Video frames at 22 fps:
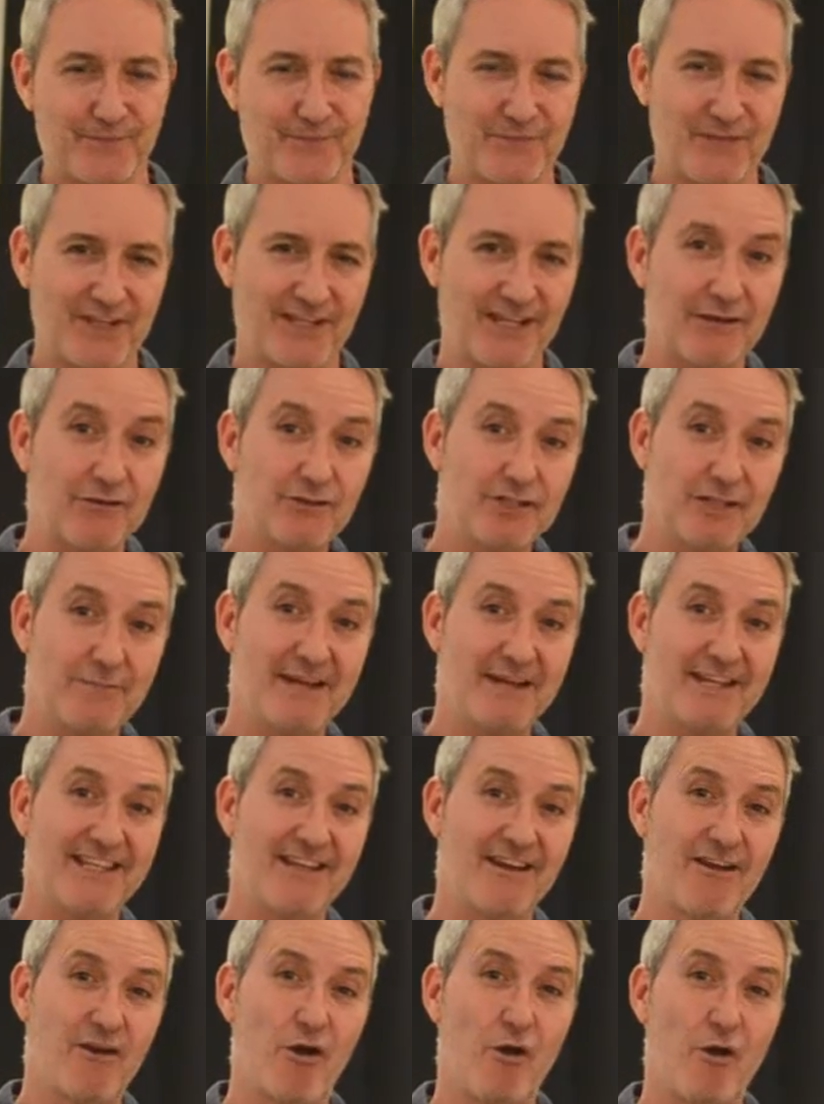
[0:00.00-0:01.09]
Now, she made
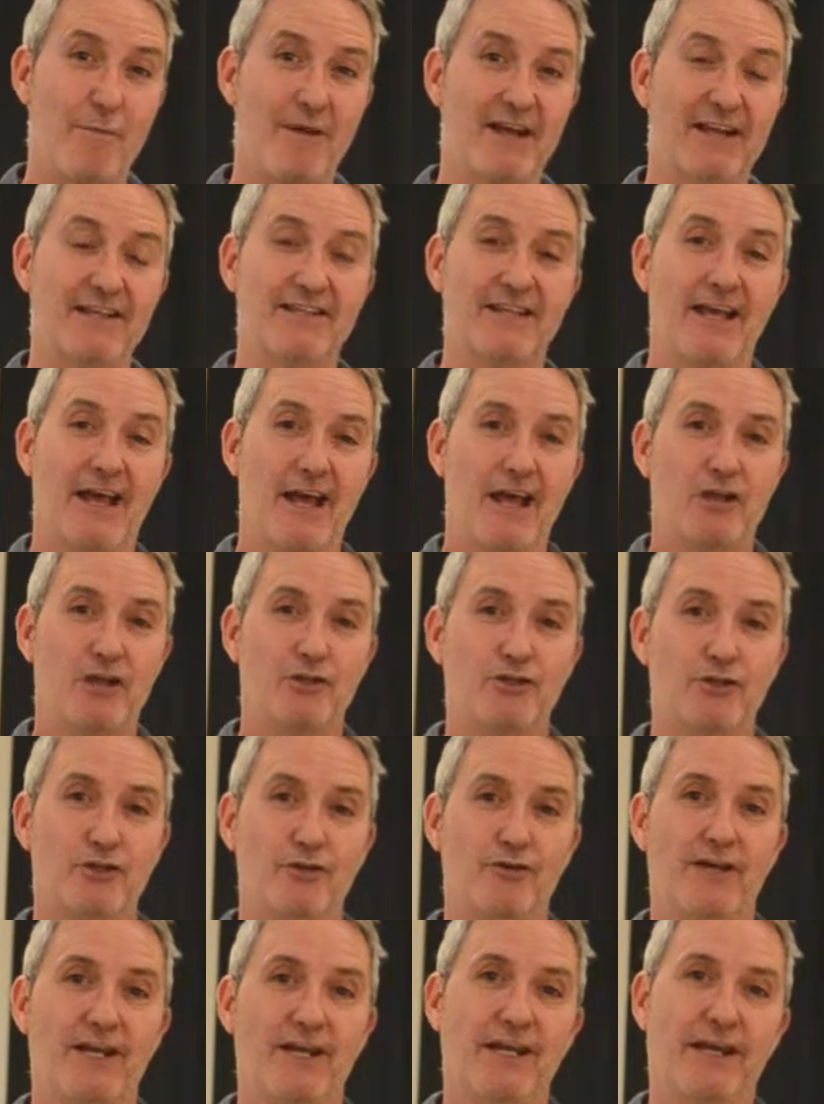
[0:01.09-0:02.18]
the comments
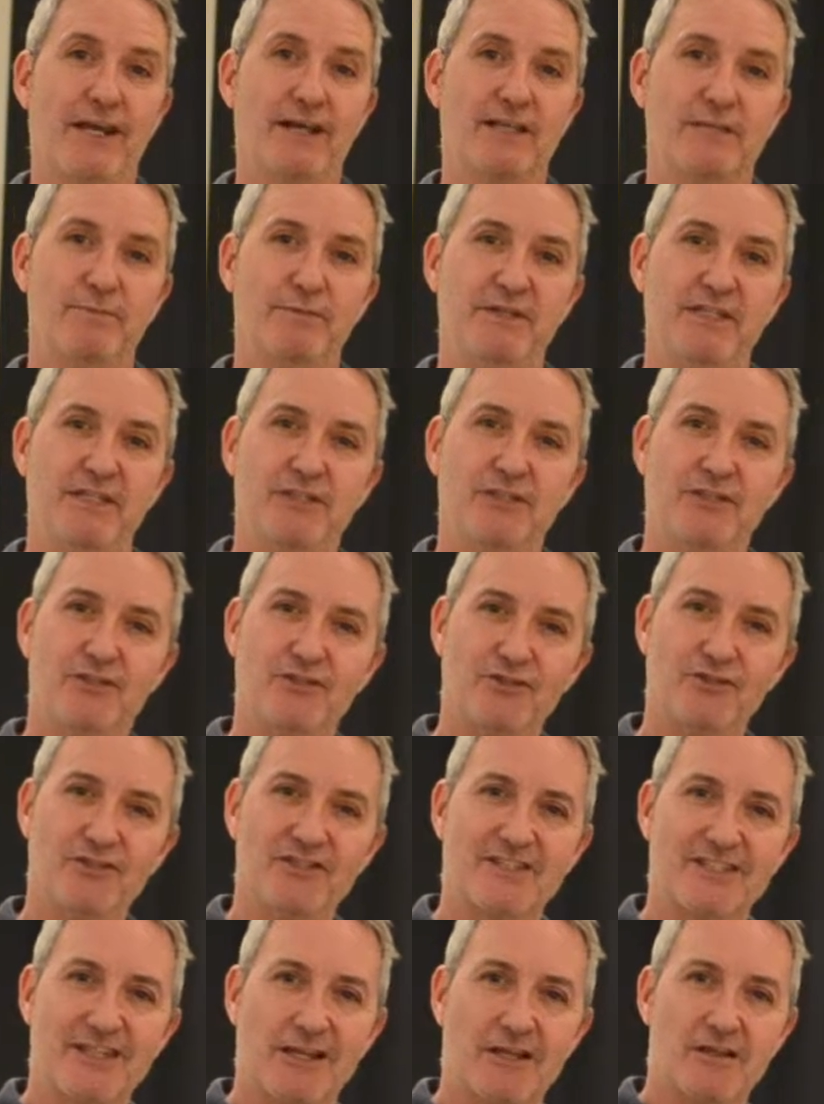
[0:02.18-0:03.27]
during a speech to
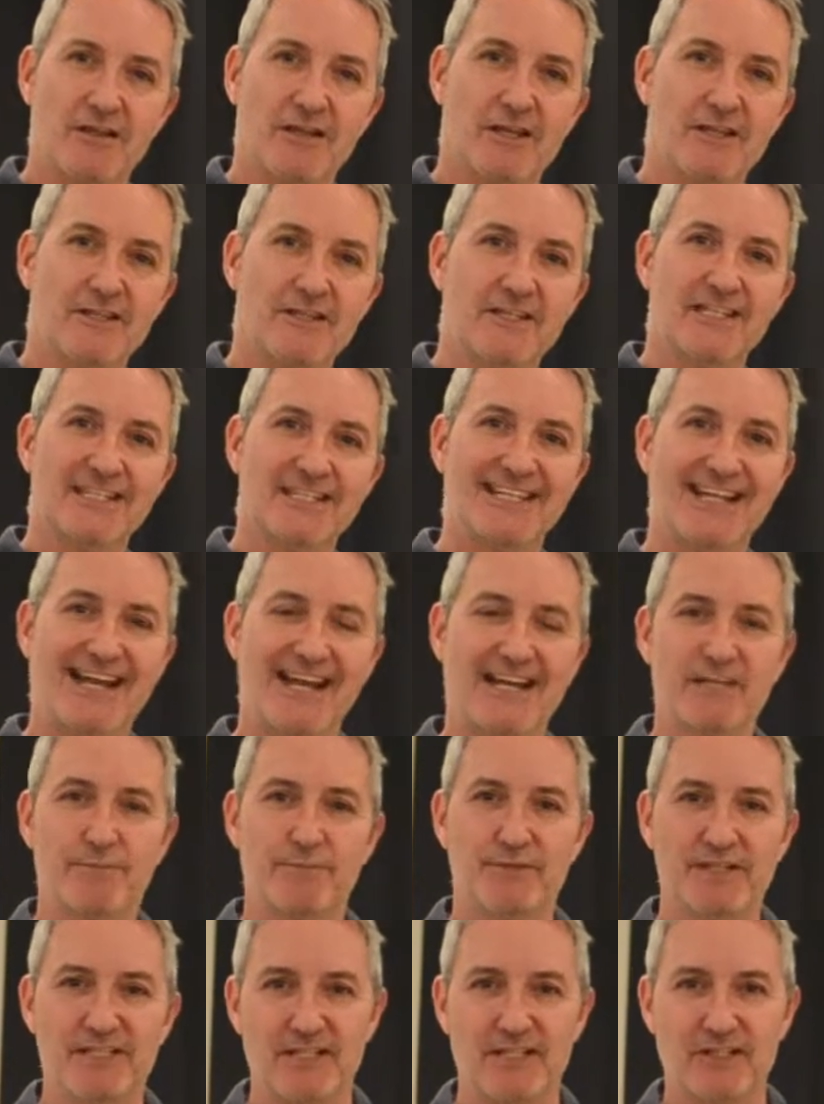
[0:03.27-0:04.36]
students at London's Cass
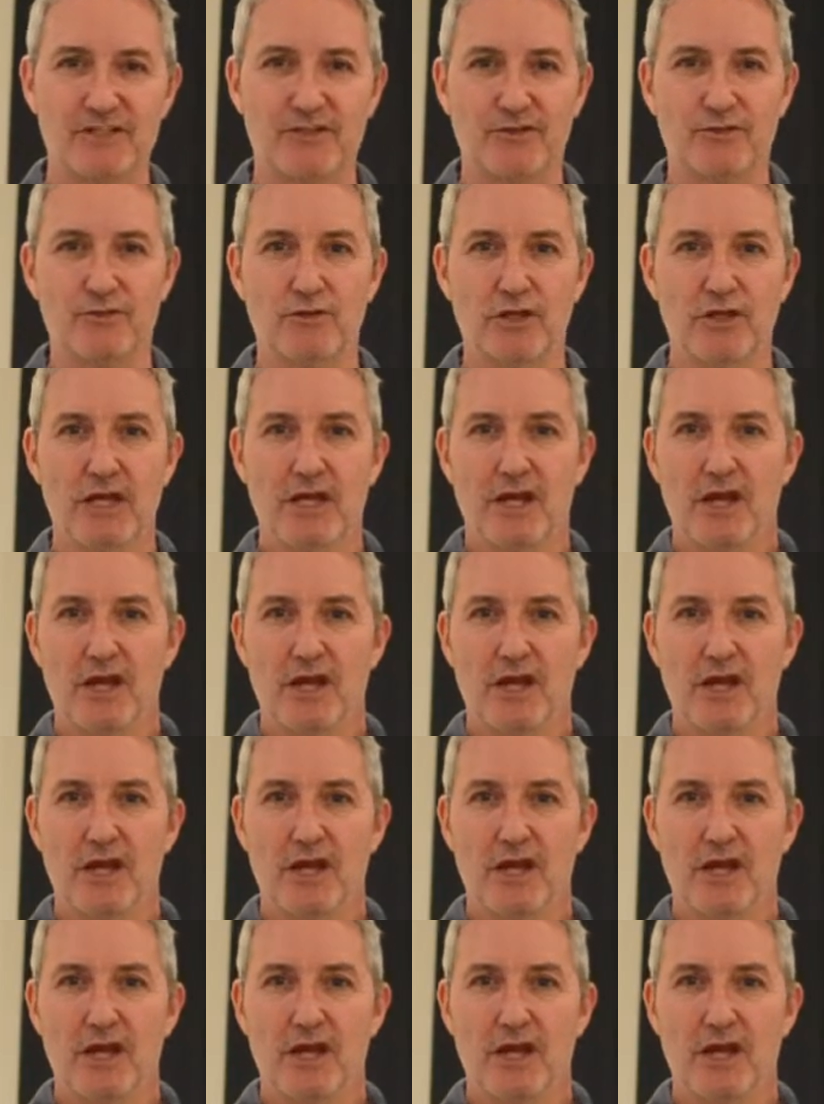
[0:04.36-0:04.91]
Business School,